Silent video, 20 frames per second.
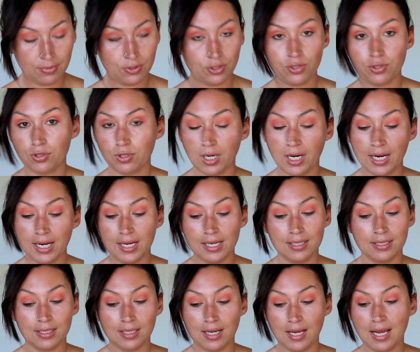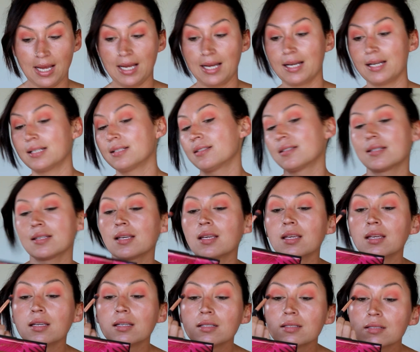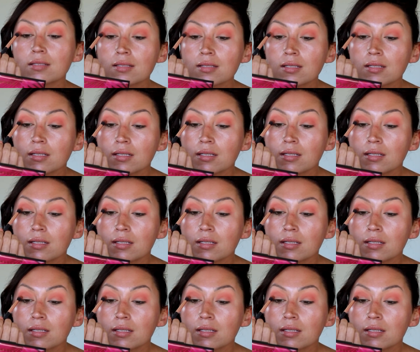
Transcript: straight as is.